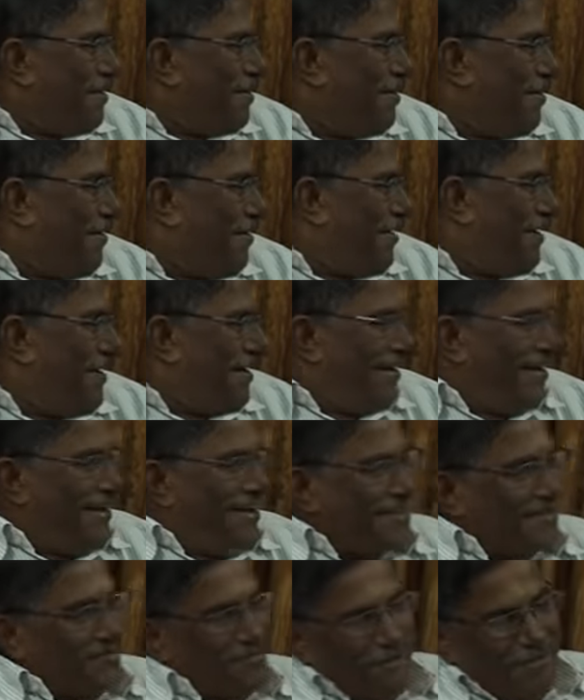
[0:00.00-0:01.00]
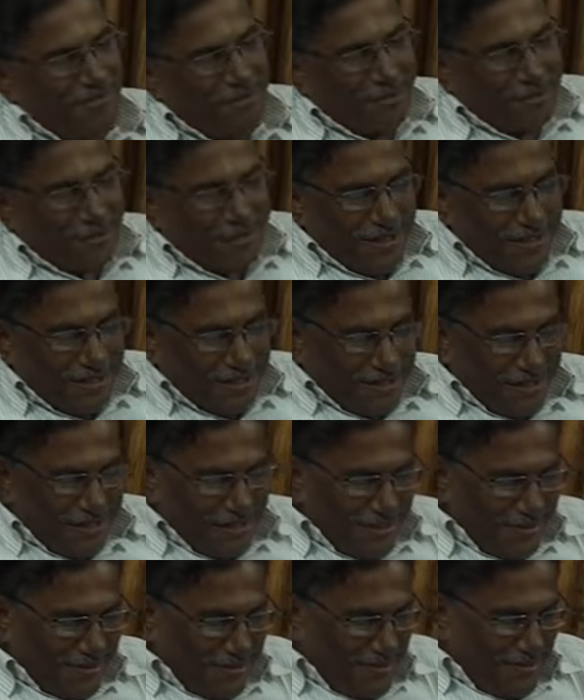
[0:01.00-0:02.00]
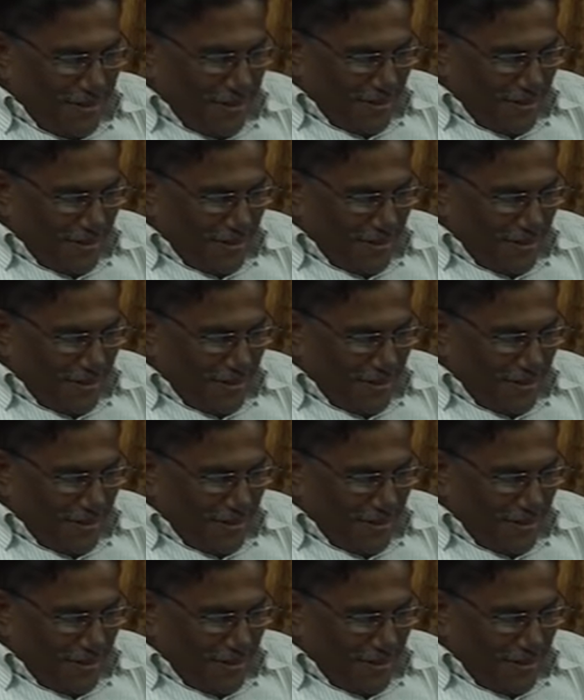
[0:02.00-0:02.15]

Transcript: Oh yes, we both enjoy it.